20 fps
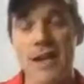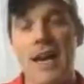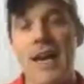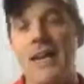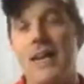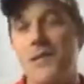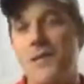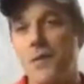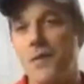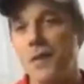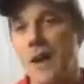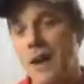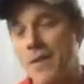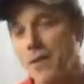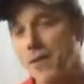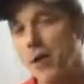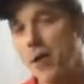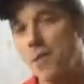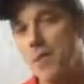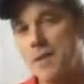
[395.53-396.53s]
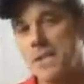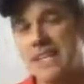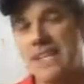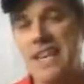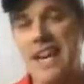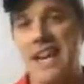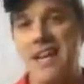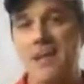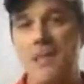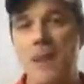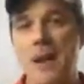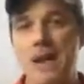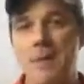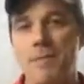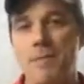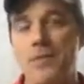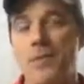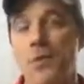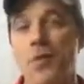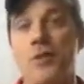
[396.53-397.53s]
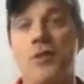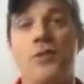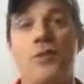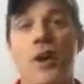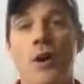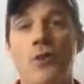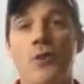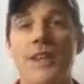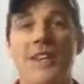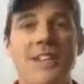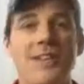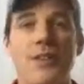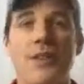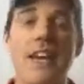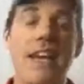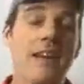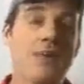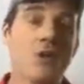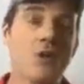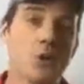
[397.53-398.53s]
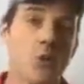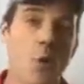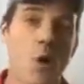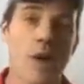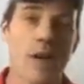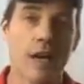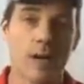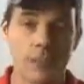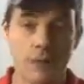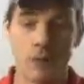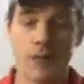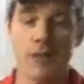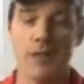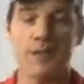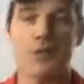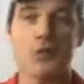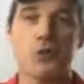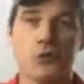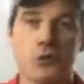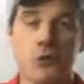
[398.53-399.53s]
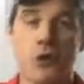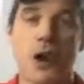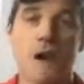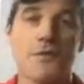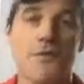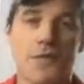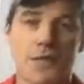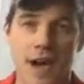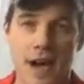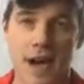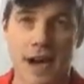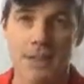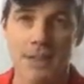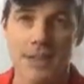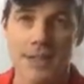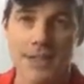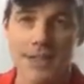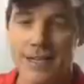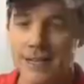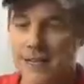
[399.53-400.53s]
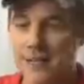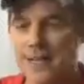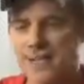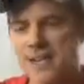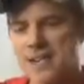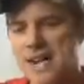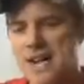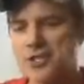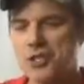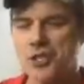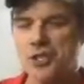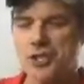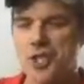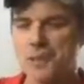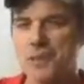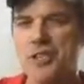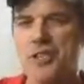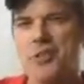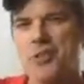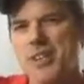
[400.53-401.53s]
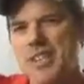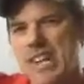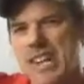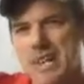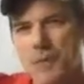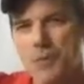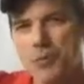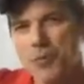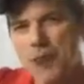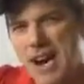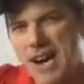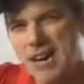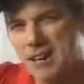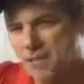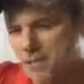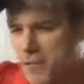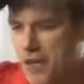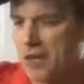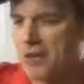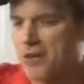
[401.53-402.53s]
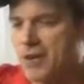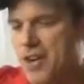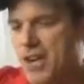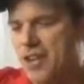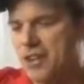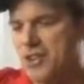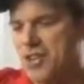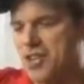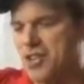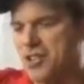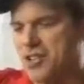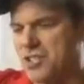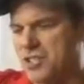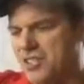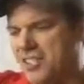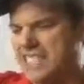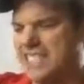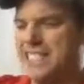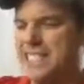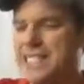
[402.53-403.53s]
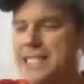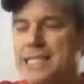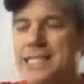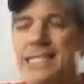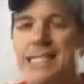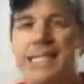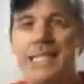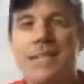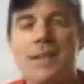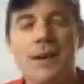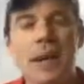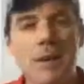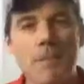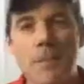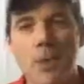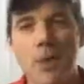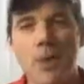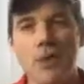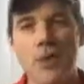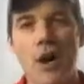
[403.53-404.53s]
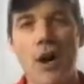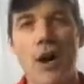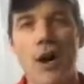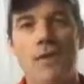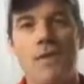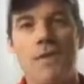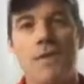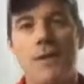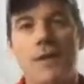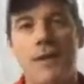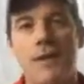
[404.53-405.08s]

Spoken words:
And if you've ever opened a can of paint before, you know that you can't just walk up to it and screw off the top. It's not just something you can kind of pry your fingernails under and go and pull it off.